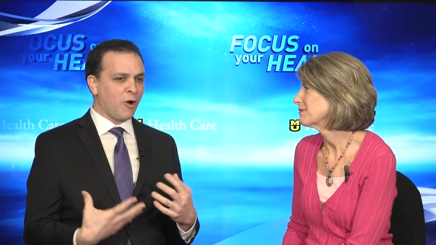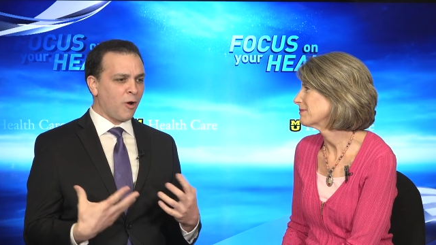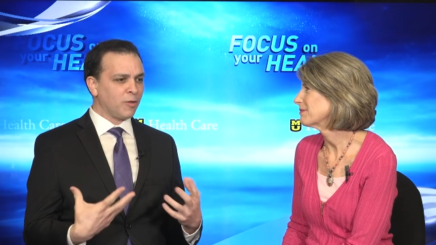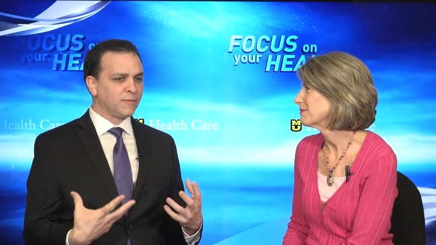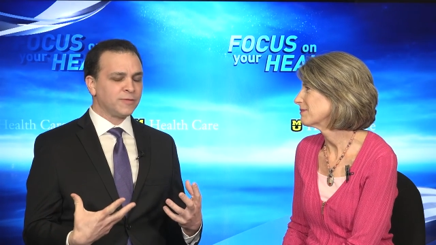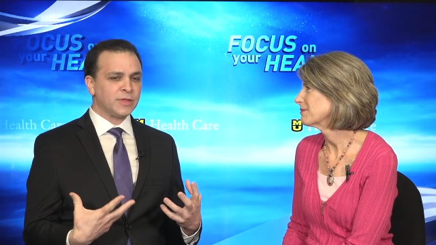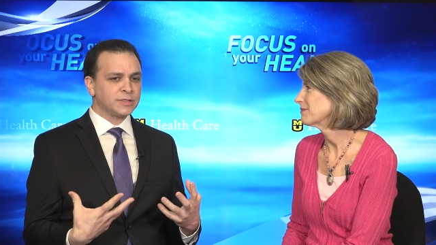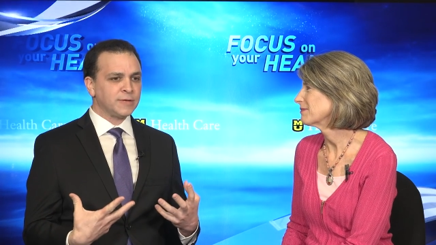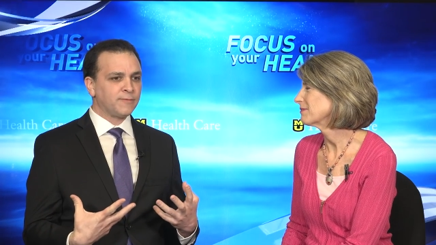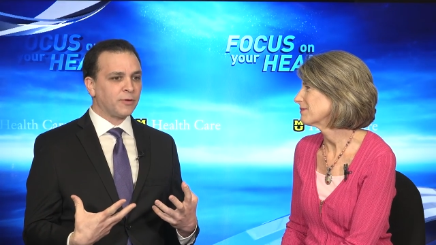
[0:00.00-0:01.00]
Speaker 1: all of
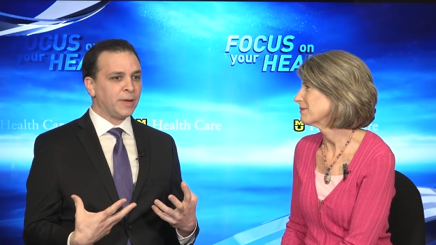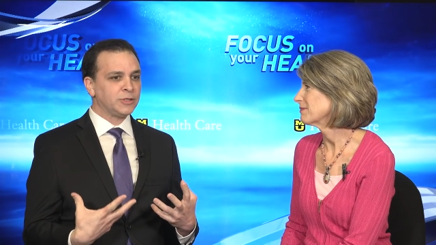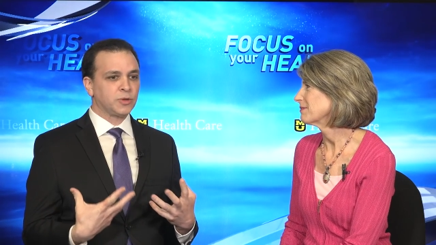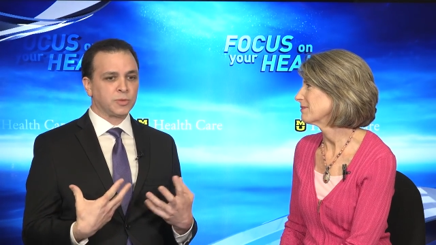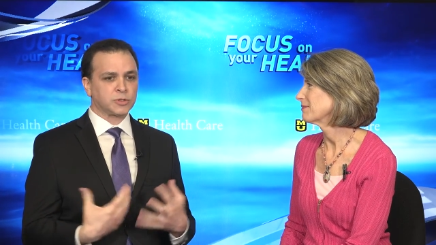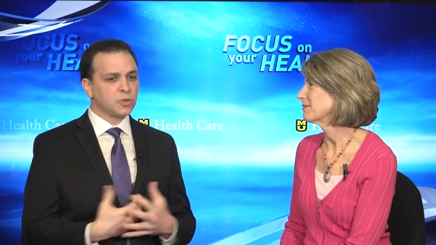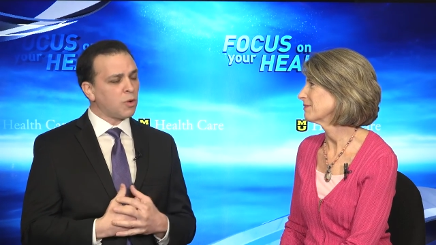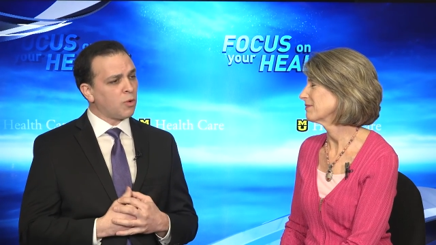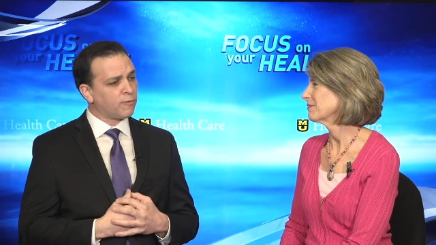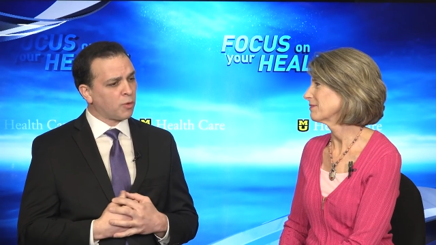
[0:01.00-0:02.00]
this information was so
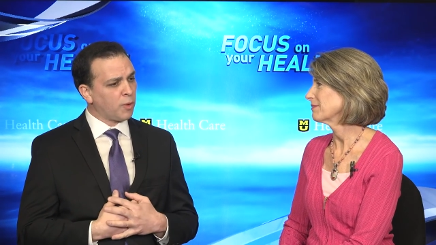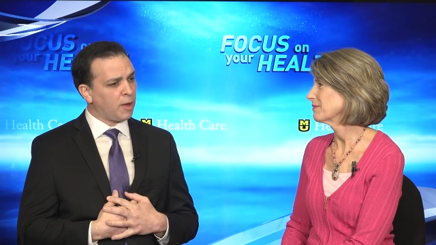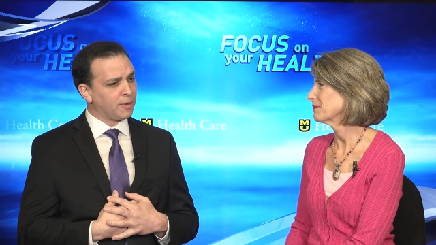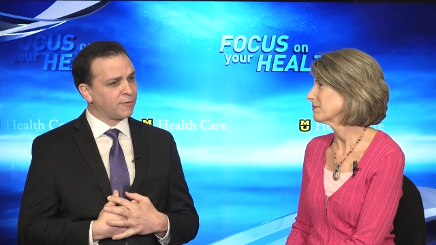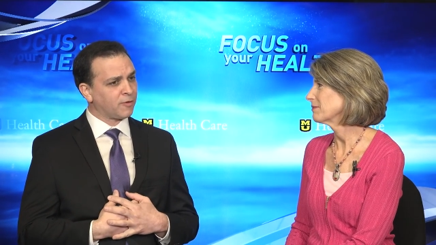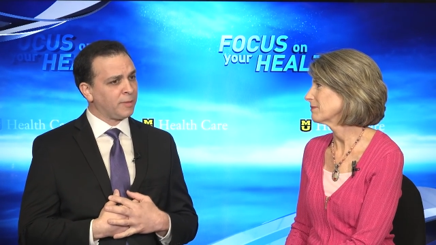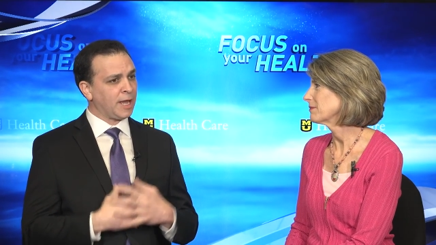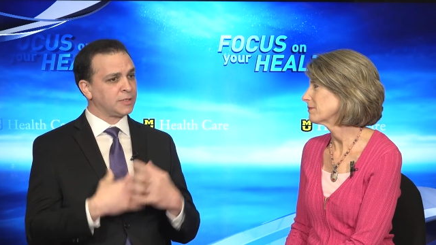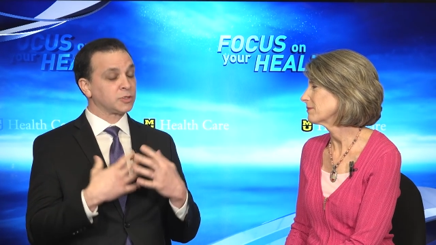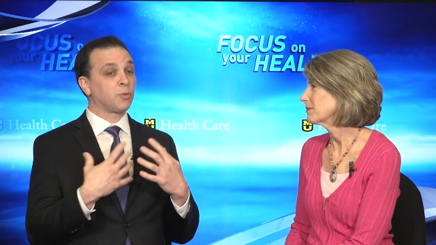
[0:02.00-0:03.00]
overwhelming for me.
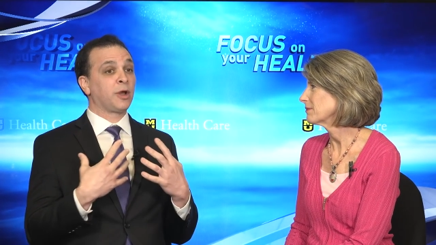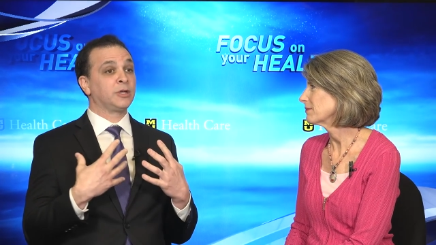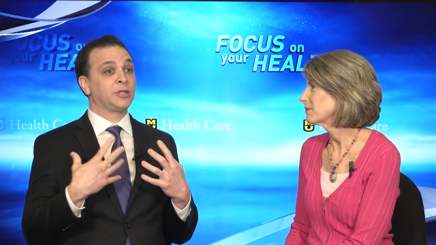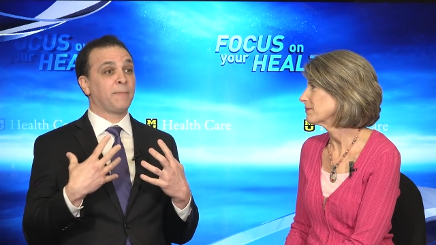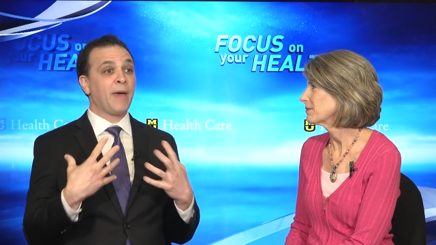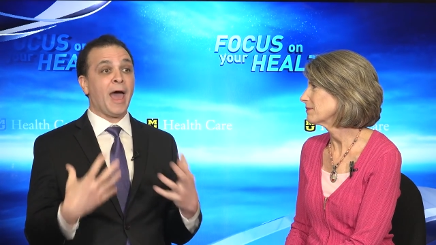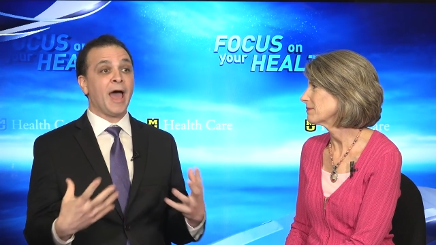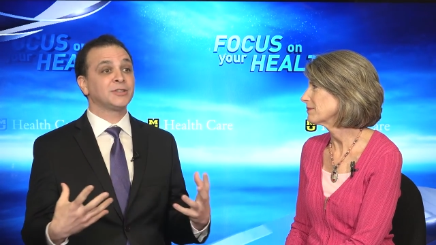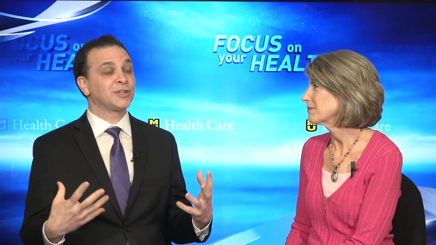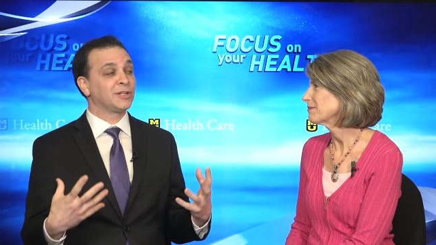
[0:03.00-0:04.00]
I just wanted to
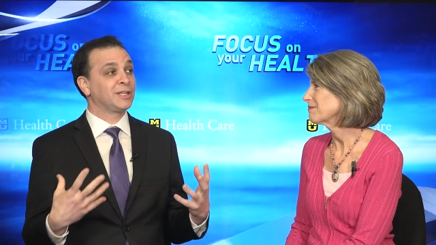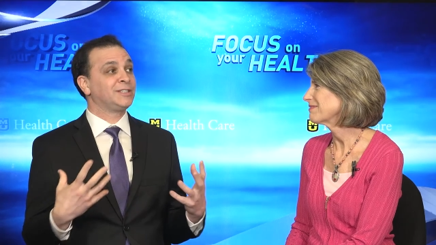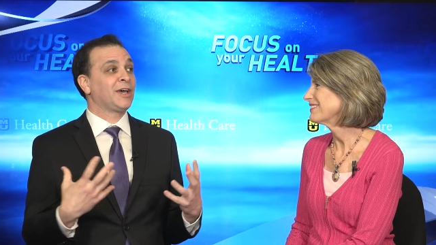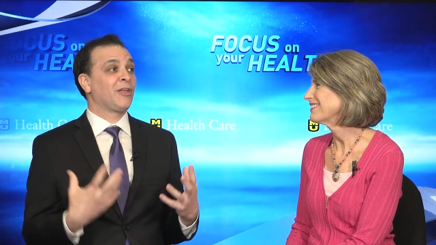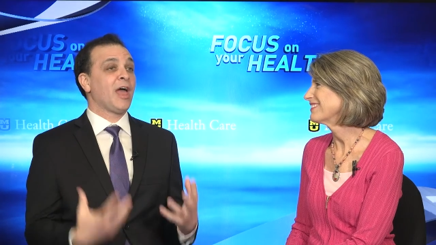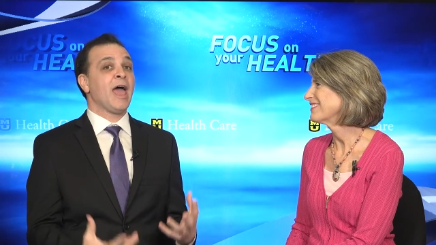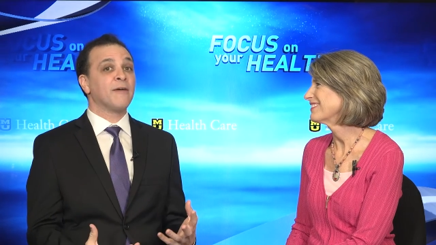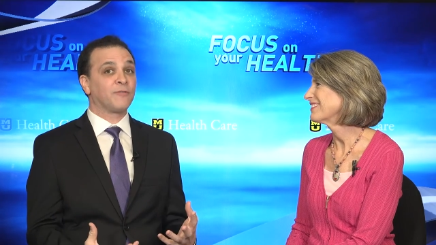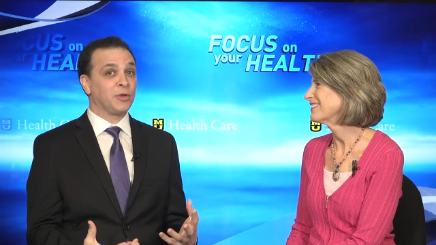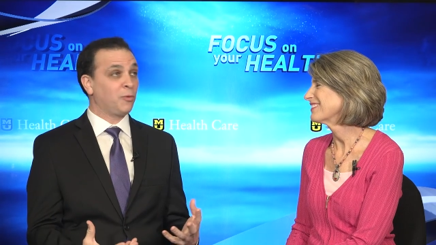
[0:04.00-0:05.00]
passionately tell
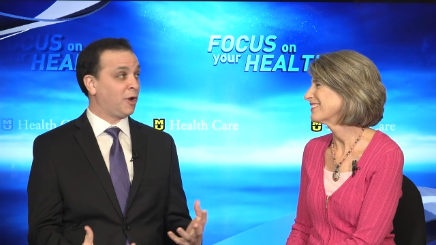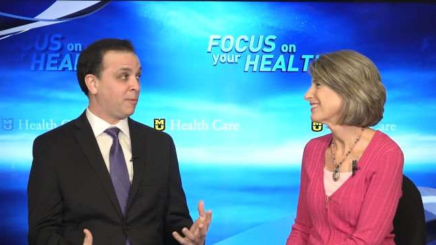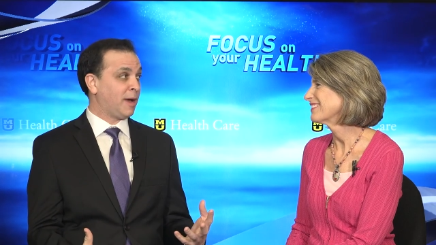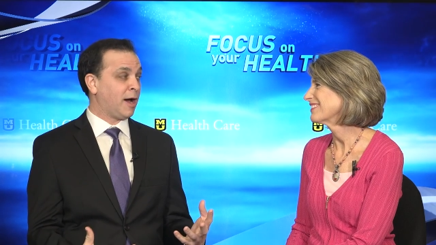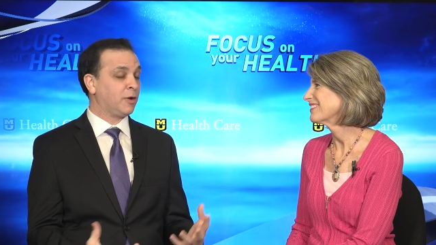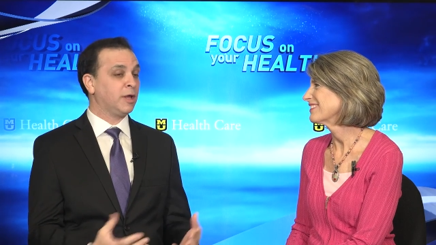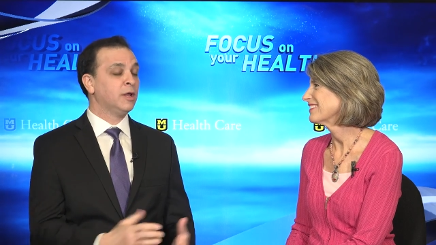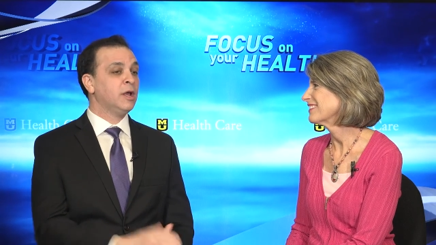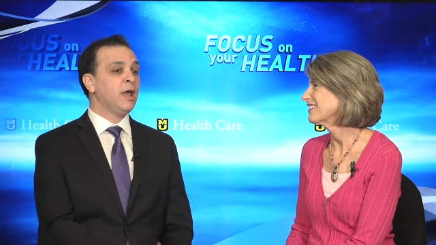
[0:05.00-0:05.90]
everyone about it.